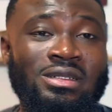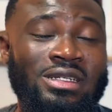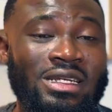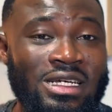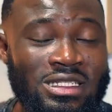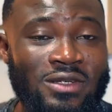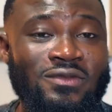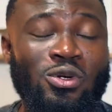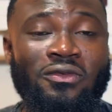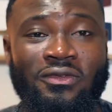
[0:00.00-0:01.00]
The
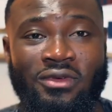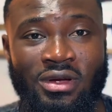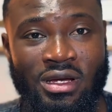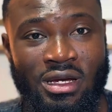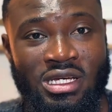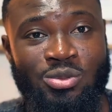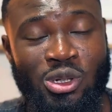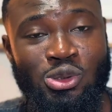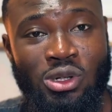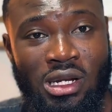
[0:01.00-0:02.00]
natives of
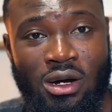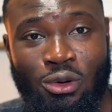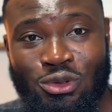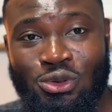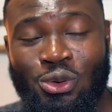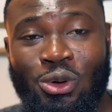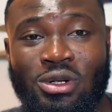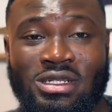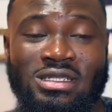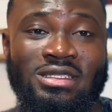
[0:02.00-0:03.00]
Hispaniola also
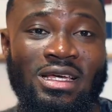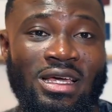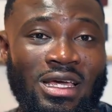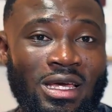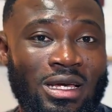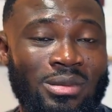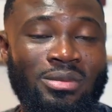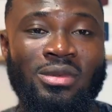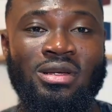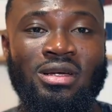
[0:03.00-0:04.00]
call the same
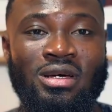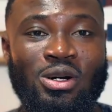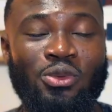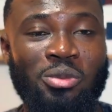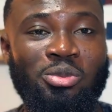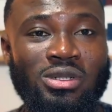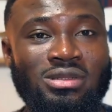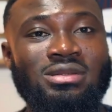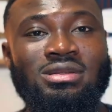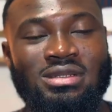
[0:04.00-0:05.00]
weapon
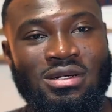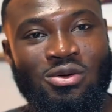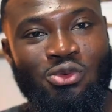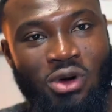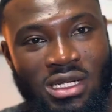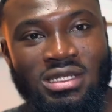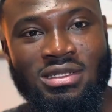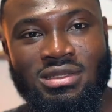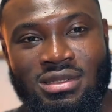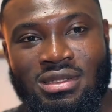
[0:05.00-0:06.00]

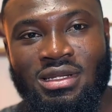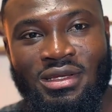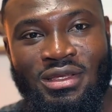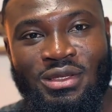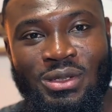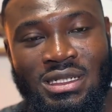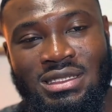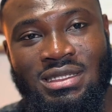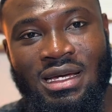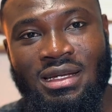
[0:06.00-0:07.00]
guanine. You
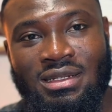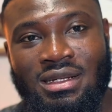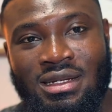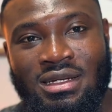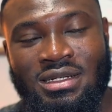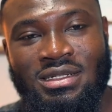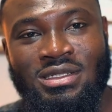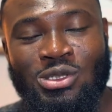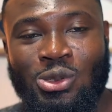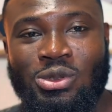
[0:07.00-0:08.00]
understand?
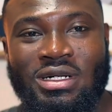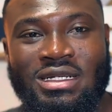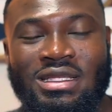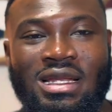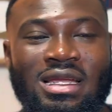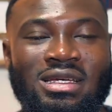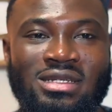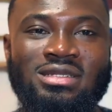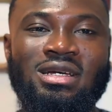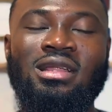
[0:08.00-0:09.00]
So the link
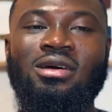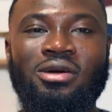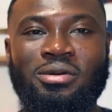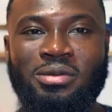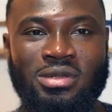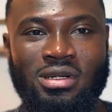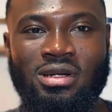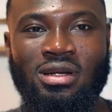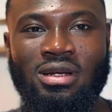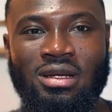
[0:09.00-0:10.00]
is clear.
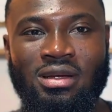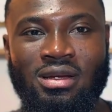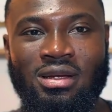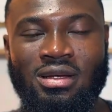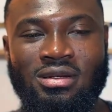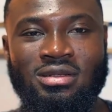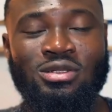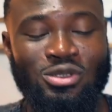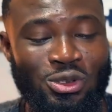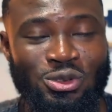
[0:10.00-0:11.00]

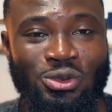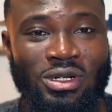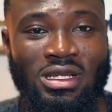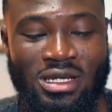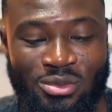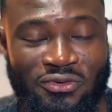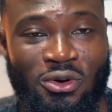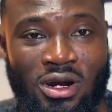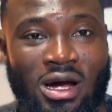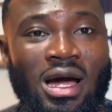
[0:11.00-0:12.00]
So clear
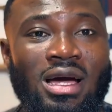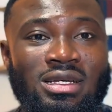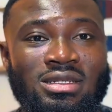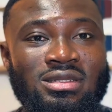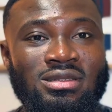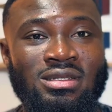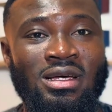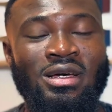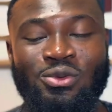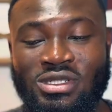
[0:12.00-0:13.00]
before our eyes.
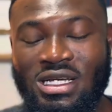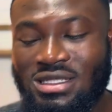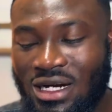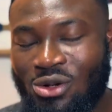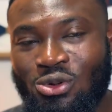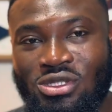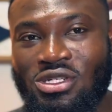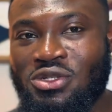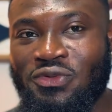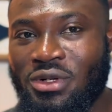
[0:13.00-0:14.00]
We just gotta go
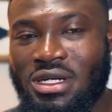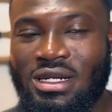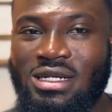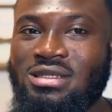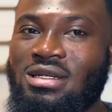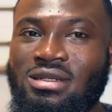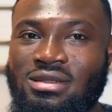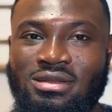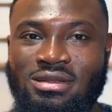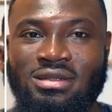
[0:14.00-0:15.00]
search for it. That's it.
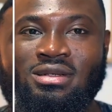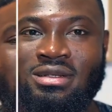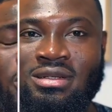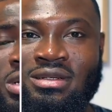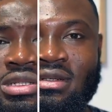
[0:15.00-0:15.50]
Yeah, one